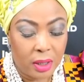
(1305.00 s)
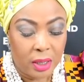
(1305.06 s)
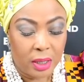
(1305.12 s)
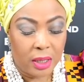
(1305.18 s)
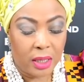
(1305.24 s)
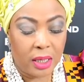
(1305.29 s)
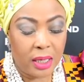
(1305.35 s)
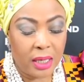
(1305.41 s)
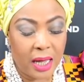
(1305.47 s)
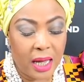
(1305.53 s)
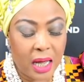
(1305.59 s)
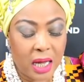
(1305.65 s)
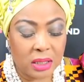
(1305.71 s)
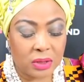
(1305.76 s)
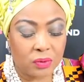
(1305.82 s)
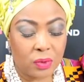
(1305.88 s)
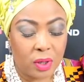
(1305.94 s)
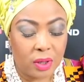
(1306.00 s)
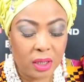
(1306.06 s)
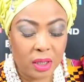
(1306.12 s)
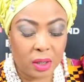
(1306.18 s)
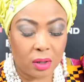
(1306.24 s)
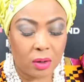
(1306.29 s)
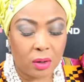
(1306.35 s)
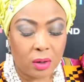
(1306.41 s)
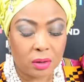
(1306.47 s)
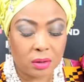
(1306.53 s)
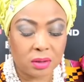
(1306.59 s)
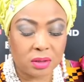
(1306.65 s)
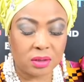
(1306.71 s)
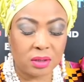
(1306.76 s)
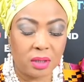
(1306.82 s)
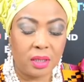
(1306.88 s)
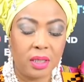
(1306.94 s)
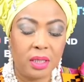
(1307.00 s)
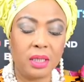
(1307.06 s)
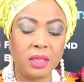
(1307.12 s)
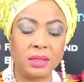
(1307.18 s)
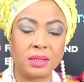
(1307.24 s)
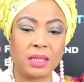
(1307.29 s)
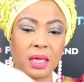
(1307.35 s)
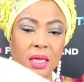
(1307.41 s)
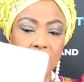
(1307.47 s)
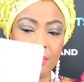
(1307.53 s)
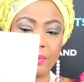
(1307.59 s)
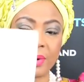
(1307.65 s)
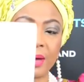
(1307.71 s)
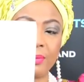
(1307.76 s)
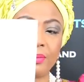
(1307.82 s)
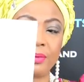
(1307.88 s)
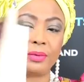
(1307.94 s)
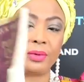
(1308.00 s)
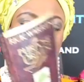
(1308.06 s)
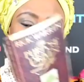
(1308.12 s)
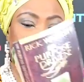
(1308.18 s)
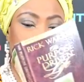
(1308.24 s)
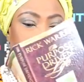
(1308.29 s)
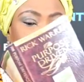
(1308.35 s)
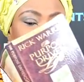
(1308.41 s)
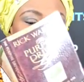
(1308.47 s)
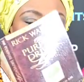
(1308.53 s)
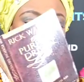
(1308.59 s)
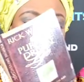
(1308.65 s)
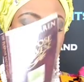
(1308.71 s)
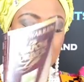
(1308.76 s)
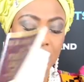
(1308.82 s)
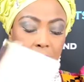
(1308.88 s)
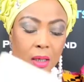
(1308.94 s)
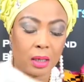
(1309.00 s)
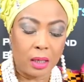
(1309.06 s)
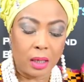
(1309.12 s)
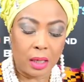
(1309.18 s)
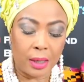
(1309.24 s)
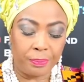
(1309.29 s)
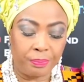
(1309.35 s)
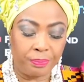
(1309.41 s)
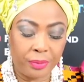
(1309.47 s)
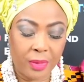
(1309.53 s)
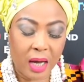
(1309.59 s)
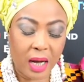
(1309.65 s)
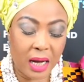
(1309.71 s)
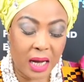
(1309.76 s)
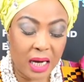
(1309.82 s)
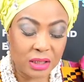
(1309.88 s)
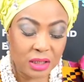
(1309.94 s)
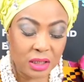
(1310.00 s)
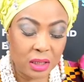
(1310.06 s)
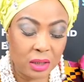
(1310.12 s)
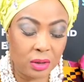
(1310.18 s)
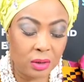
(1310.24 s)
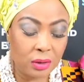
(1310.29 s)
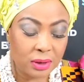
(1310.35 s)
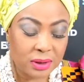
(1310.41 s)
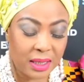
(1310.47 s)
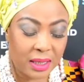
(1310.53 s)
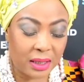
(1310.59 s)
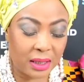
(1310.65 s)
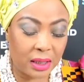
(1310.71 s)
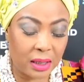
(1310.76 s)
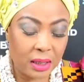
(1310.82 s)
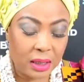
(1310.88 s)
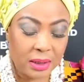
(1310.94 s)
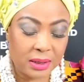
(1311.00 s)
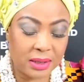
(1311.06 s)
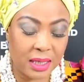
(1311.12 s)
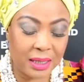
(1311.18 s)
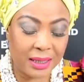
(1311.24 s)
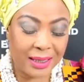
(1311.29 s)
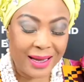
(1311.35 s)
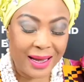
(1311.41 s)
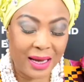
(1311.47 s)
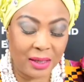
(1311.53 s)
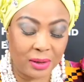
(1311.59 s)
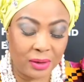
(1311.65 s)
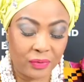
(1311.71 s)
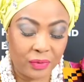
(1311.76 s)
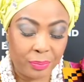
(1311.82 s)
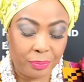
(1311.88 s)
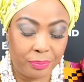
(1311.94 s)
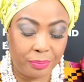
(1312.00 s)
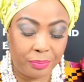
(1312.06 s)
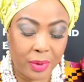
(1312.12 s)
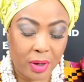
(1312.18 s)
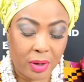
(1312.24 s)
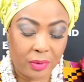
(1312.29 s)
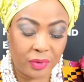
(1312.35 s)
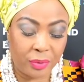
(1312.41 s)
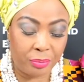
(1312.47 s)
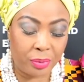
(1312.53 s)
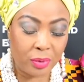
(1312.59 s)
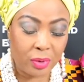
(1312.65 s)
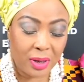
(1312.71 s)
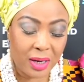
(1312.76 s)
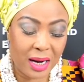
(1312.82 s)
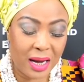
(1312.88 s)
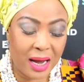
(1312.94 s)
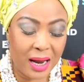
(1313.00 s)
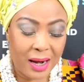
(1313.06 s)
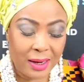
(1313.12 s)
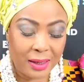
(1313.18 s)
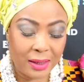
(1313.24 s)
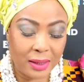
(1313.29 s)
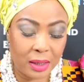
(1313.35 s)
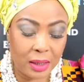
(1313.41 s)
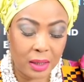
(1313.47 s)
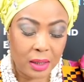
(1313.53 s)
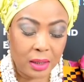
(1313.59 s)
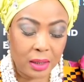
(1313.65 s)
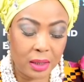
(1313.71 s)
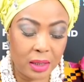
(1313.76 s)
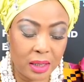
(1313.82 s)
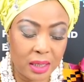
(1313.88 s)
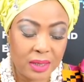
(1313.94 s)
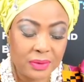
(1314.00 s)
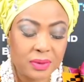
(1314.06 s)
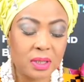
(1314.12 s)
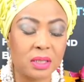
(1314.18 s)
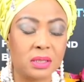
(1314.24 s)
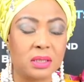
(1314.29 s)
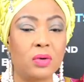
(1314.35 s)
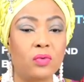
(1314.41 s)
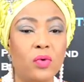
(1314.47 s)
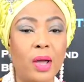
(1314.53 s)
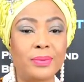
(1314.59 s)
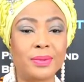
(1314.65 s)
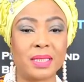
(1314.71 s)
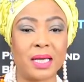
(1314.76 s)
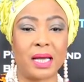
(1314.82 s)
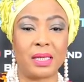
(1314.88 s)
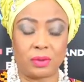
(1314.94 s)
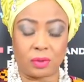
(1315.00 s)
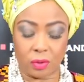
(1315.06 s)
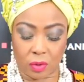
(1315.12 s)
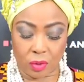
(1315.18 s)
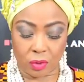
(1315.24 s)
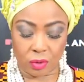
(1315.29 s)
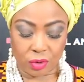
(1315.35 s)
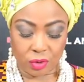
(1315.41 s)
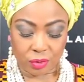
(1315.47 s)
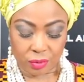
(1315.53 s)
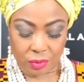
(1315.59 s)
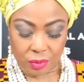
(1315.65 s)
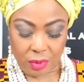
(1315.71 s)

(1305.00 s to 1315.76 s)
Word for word: he has what he calls his daily Bible reading plan. Um, I actually looked at it. It's at the end of the of the book, and he gives us a website to go to,